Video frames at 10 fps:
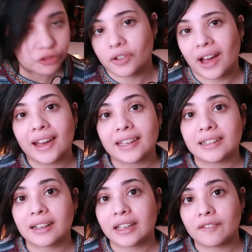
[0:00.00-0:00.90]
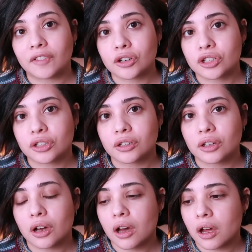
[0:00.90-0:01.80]
to find a
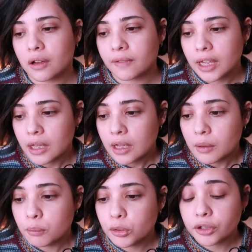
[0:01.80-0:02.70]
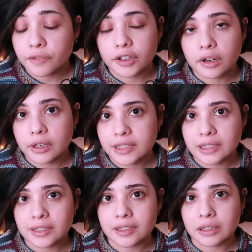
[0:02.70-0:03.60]
version of Moon of the
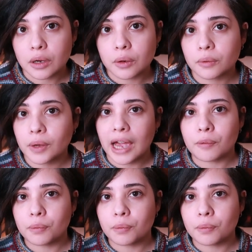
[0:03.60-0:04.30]
Crusted Snow. I